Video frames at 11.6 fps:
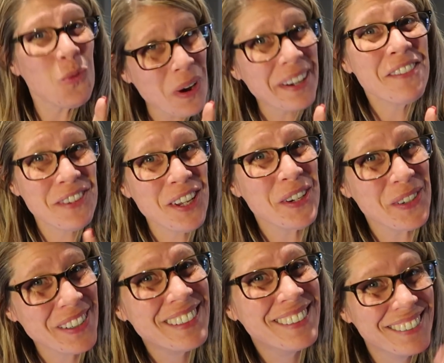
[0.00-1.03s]
One of
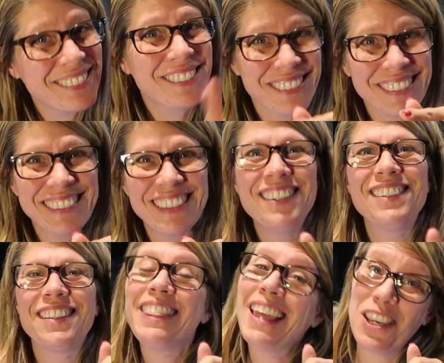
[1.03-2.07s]
you,
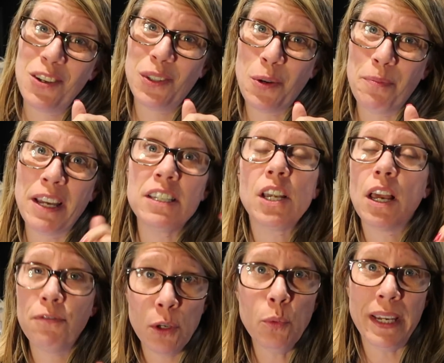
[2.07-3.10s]
thank you so much, a
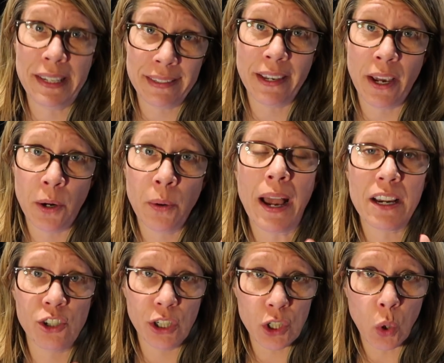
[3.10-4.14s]
few weeks ago
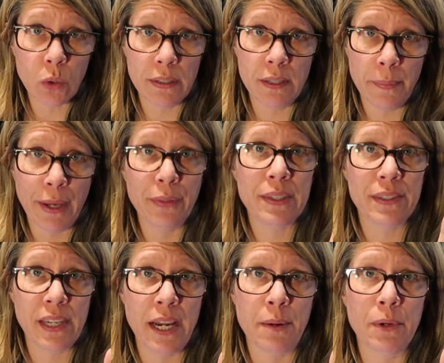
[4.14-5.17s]
actually told us about this
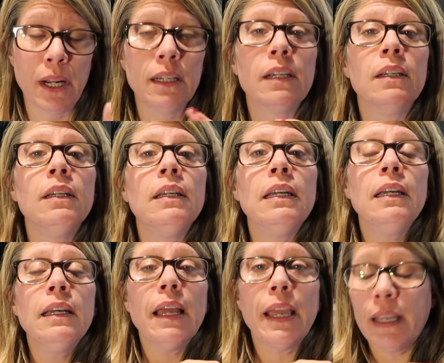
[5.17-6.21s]
camera.
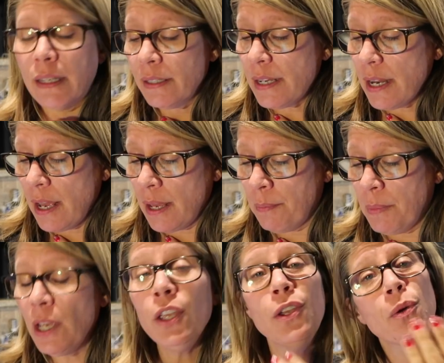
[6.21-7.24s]
And
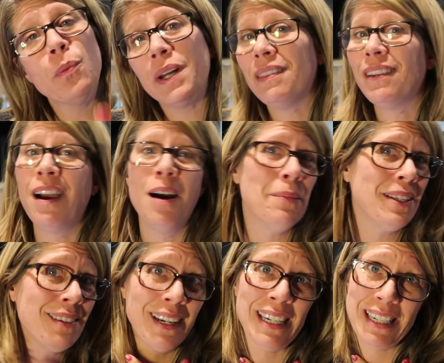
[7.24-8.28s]
you're one of the
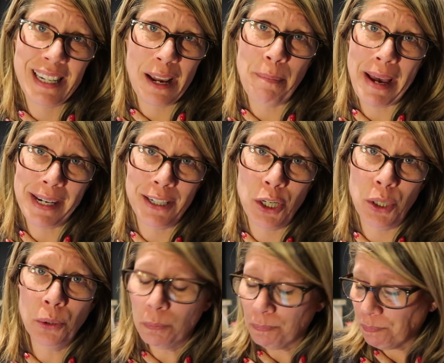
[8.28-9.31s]
comments I need to get back
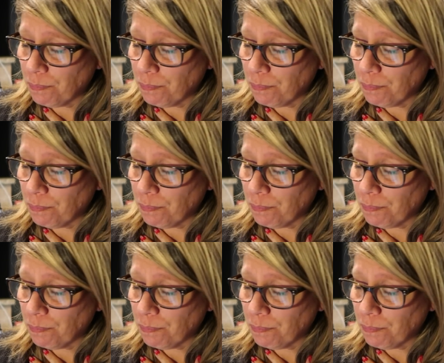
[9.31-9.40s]
to.